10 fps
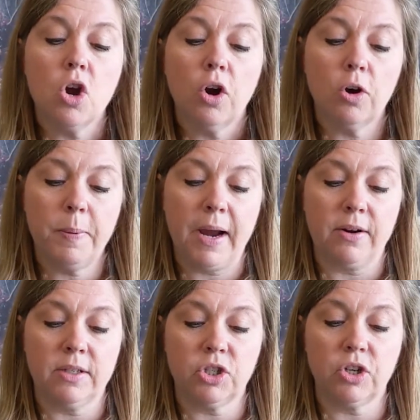Her
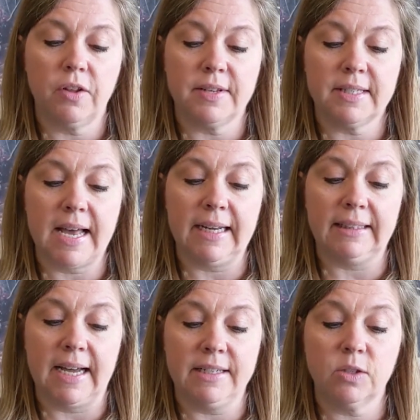parents stood on the
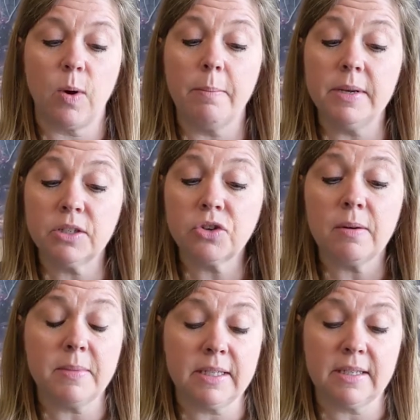sidelines while Mr.
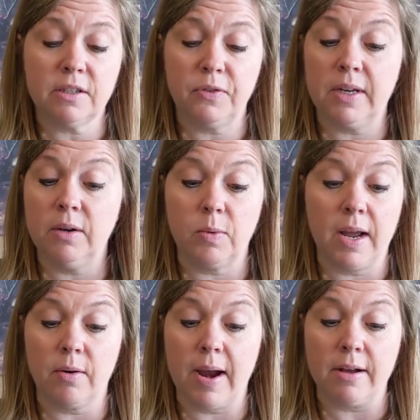and Mrs. Finney ran
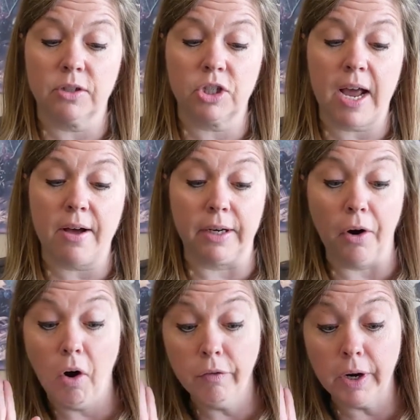around shouting,
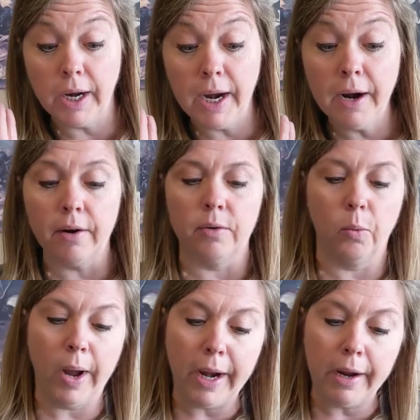"Over here and
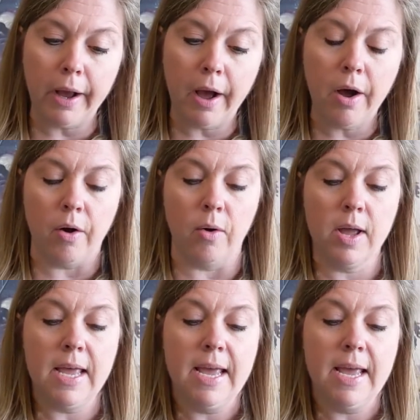way to go."